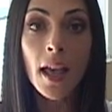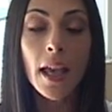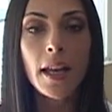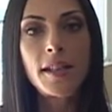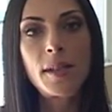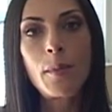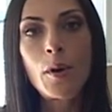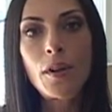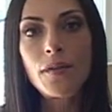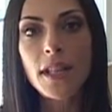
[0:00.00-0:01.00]
It is a
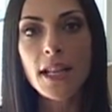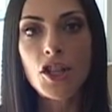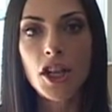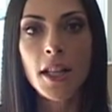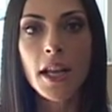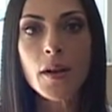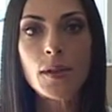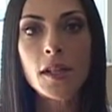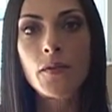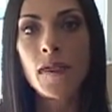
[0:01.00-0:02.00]
mode of teaching that
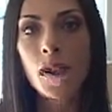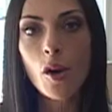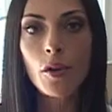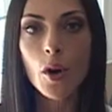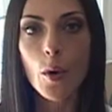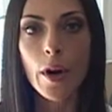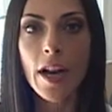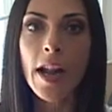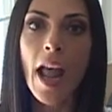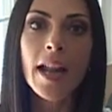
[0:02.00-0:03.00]
uses video
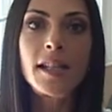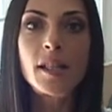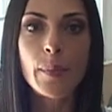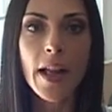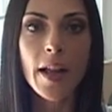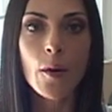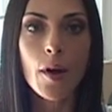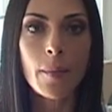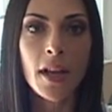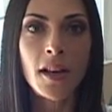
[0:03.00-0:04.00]
recording and display
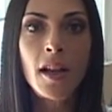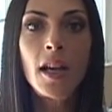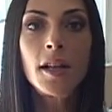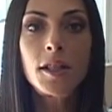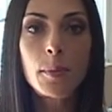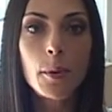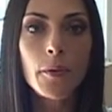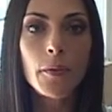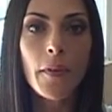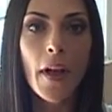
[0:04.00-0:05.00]
equipment to
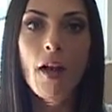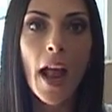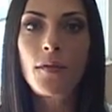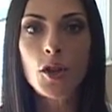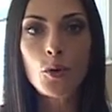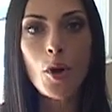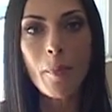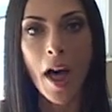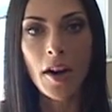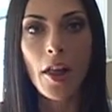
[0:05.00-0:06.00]
provide a visual
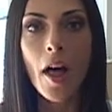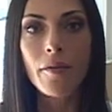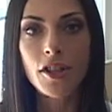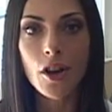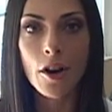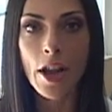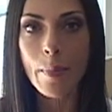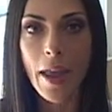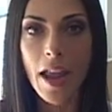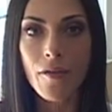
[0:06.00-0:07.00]
model of a target
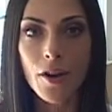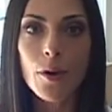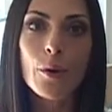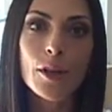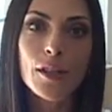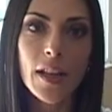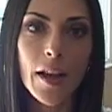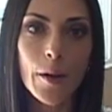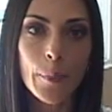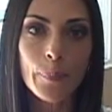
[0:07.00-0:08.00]
behavior or
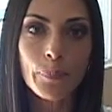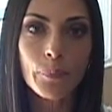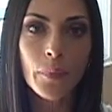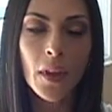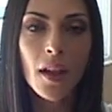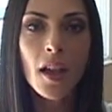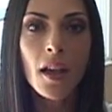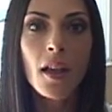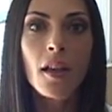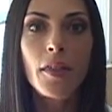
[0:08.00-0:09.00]
skill.
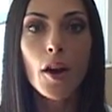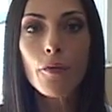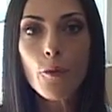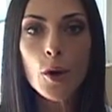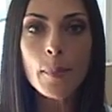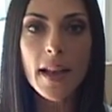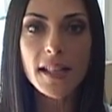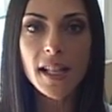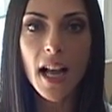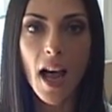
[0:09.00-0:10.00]
There are four
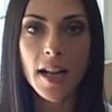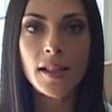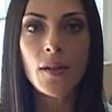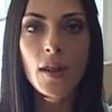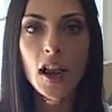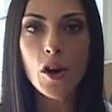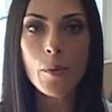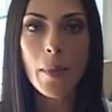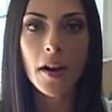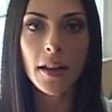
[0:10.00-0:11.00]
basic kinds of video
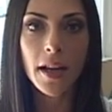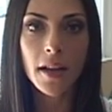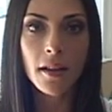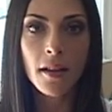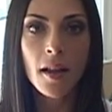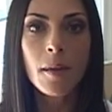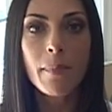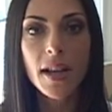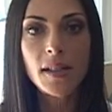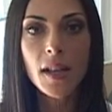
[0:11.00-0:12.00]
modeling:
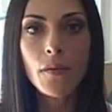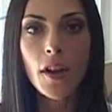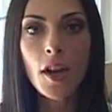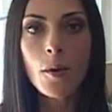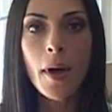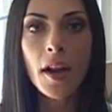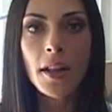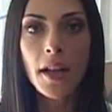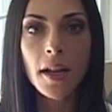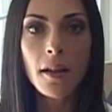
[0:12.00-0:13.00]
basic video
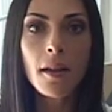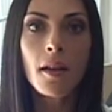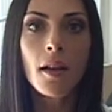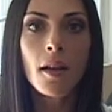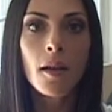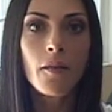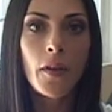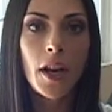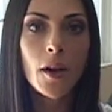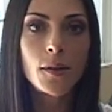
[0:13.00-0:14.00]
modeling,
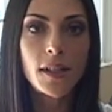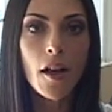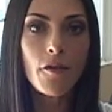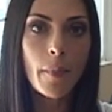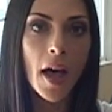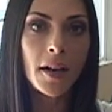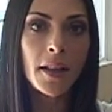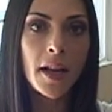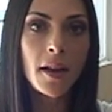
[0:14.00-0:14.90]
video self-modeling,